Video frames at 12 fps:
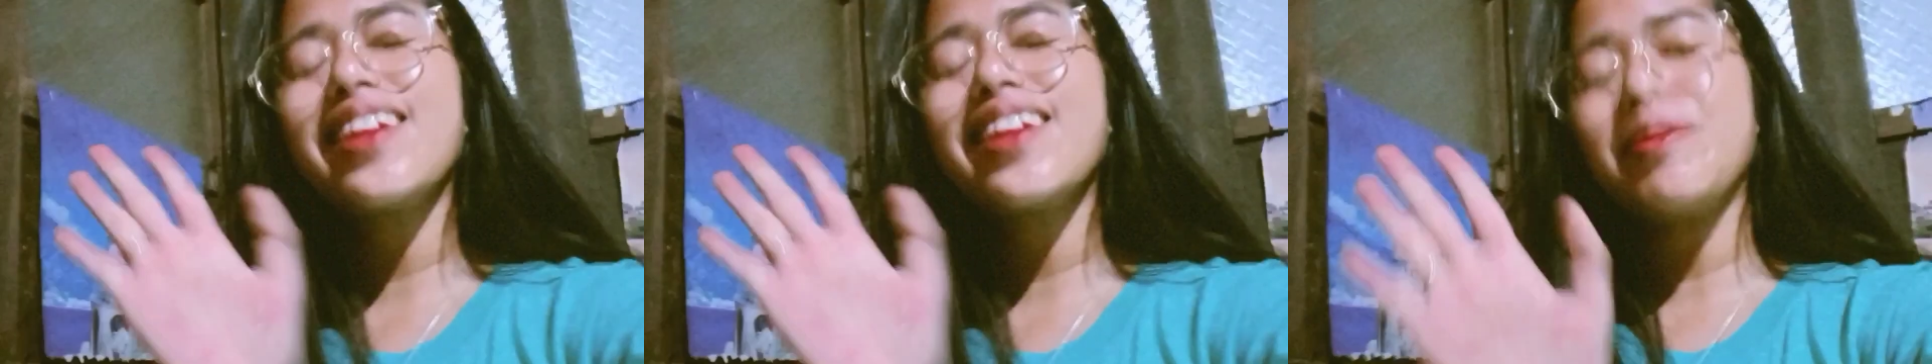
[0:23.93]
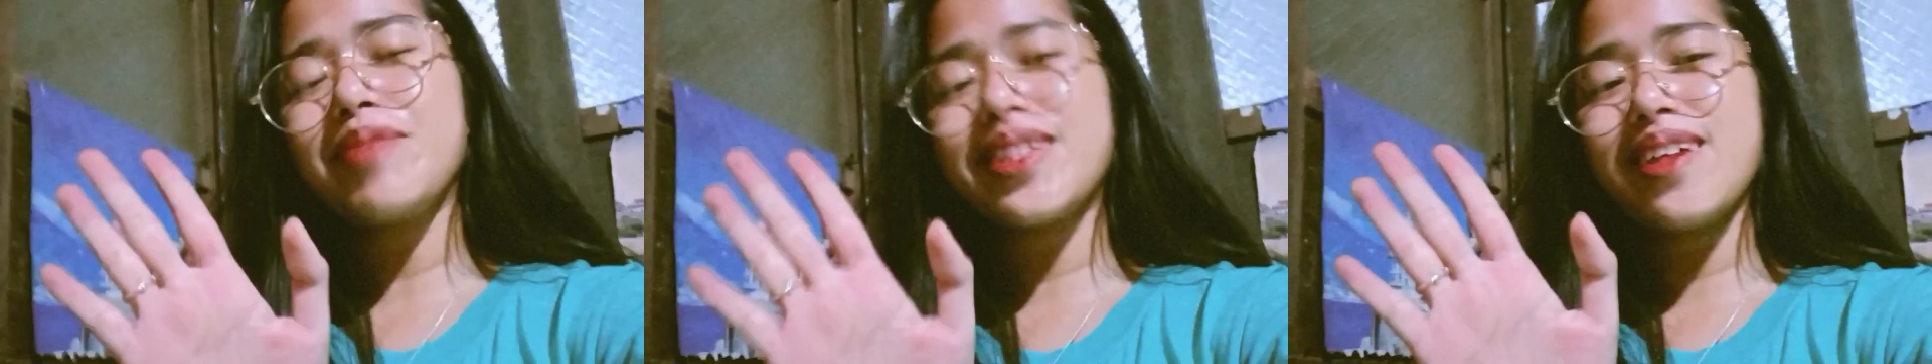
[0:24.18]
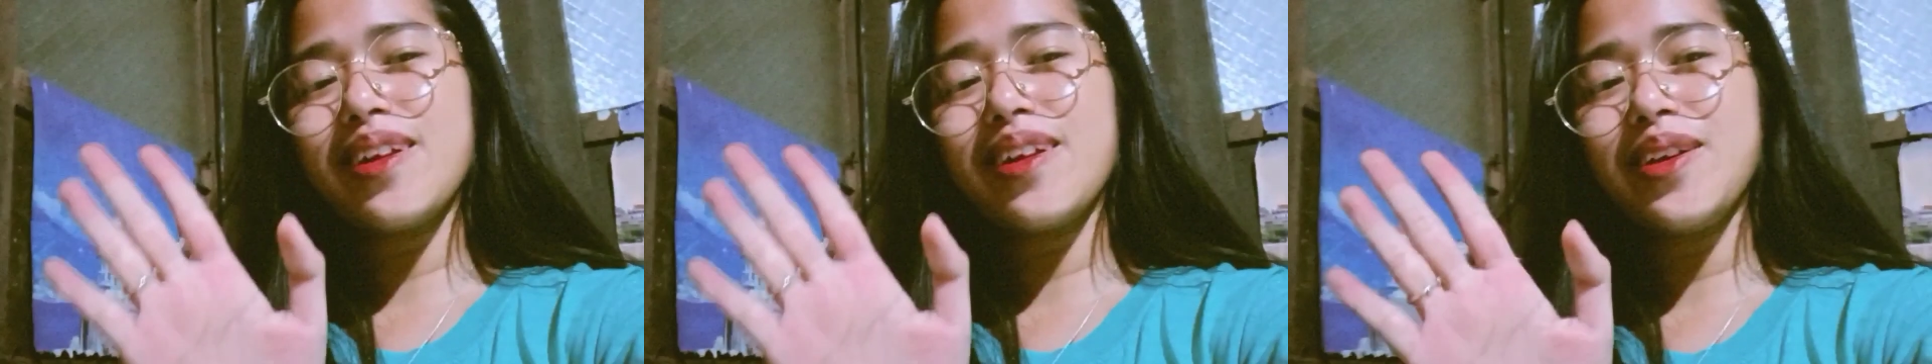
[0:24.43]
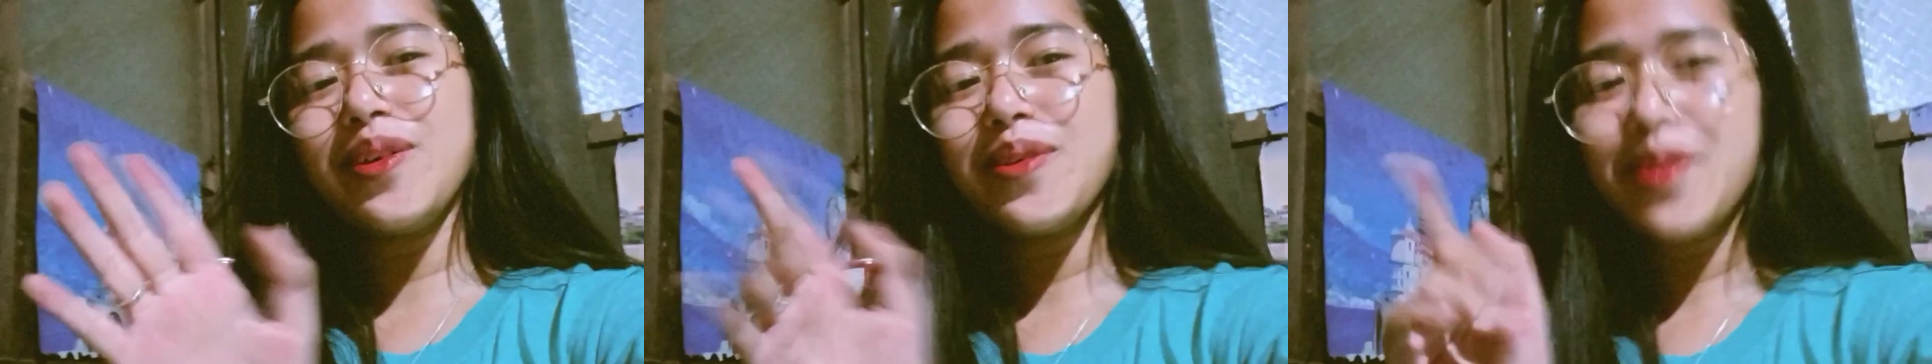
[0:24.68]
let me tell
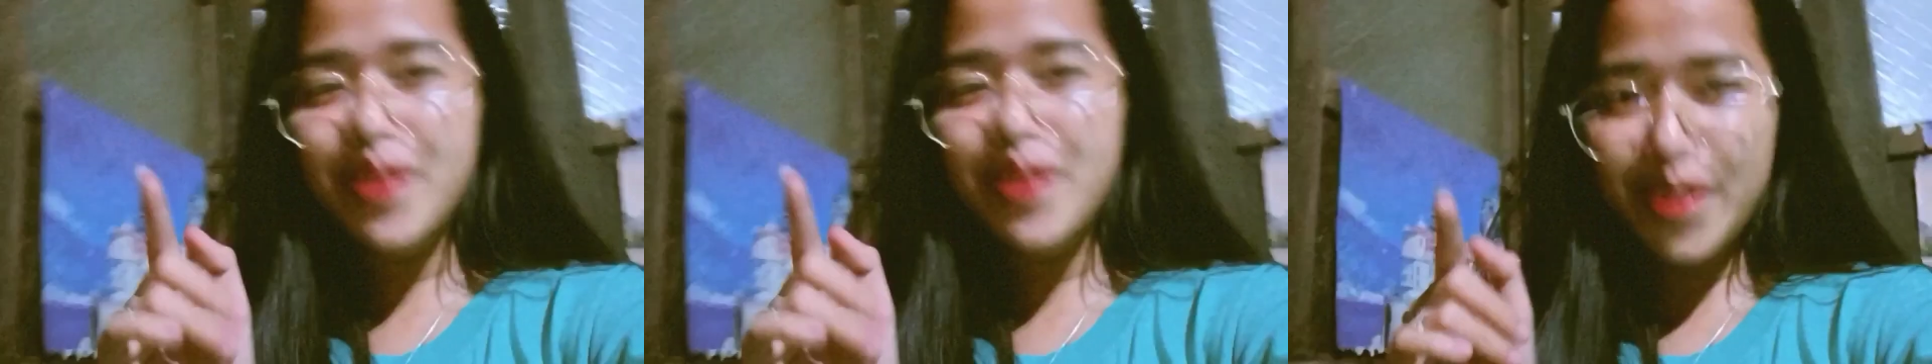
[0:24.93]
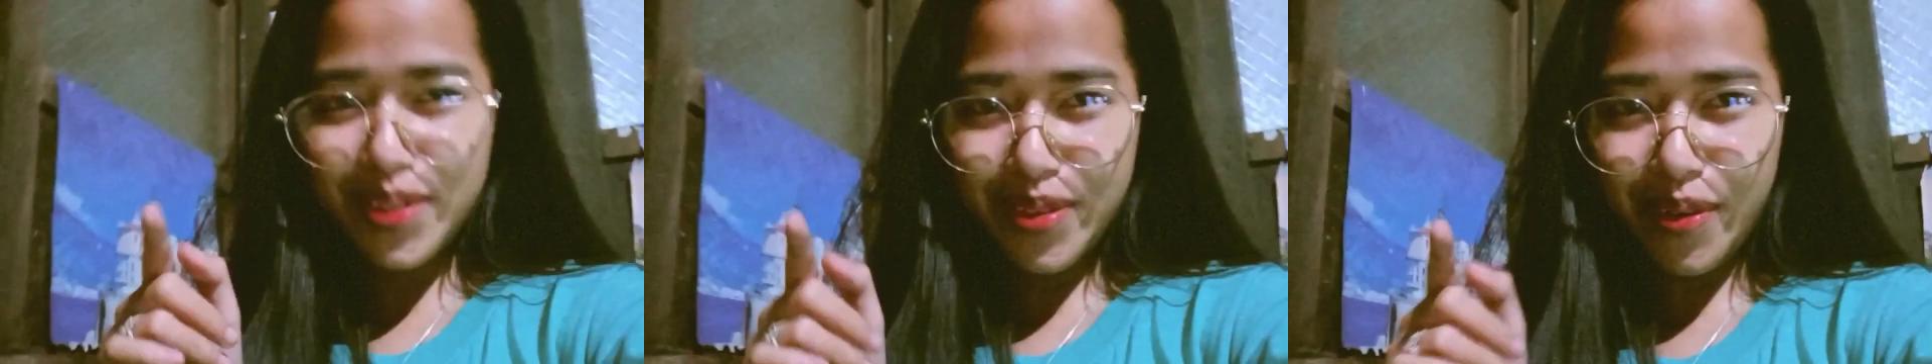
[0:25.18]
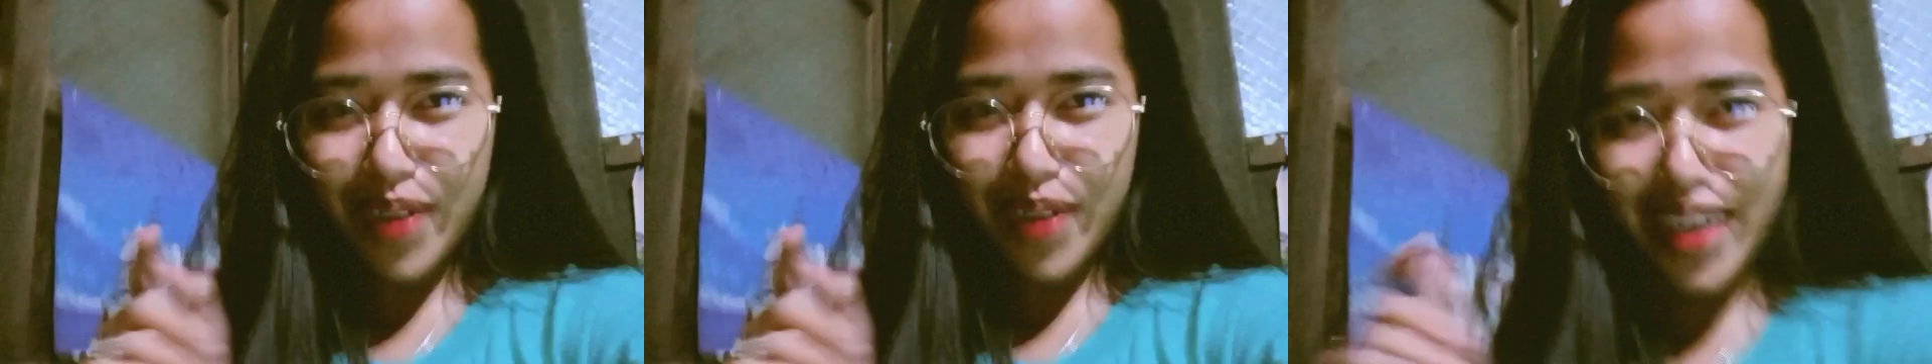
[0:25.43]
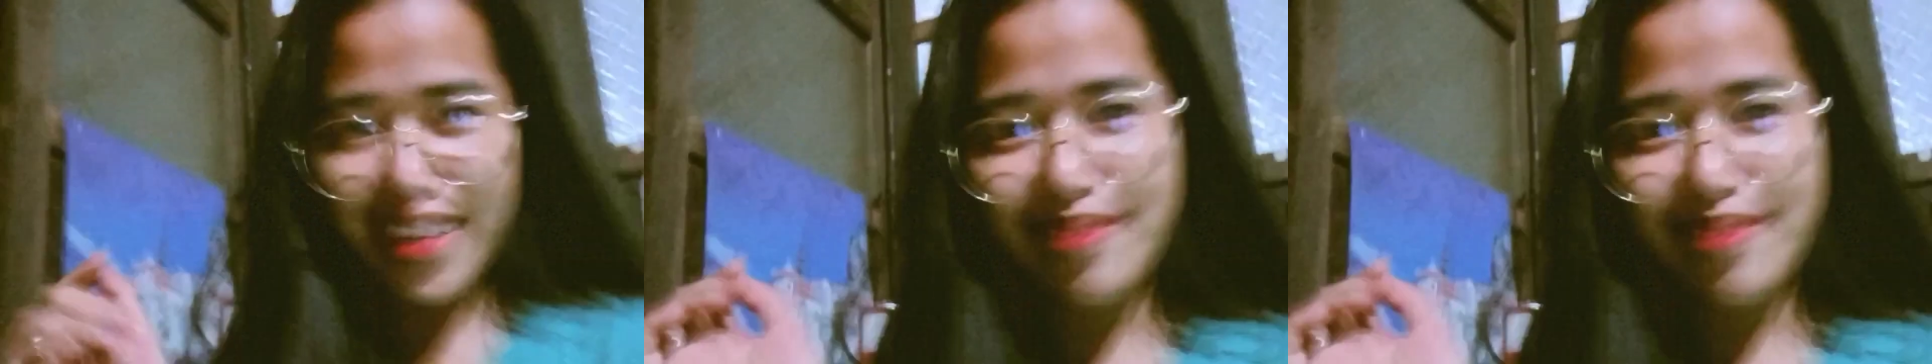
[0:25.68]
you the story.